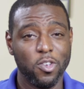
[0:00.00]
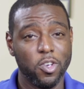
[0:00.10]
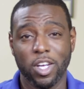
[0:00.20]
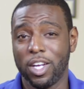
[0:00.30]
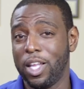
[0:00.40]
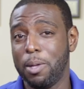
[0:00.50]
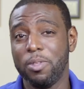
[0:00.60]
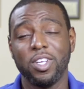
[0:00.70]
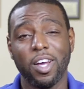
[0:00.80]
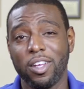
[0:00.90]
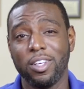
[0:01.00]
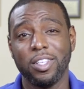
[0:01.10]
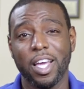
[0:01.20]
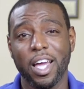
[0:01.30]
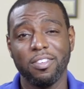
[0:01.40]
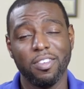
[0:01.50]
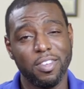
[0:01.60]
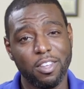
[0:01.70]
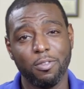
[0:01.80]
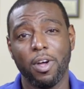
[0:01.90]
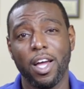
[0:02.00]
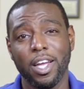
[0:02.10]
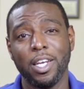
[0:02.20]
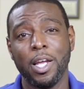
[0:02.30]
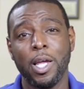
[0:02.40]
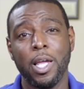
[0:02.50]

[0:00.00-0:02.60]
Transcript: You're going to claim the child on the taxes, that's fine.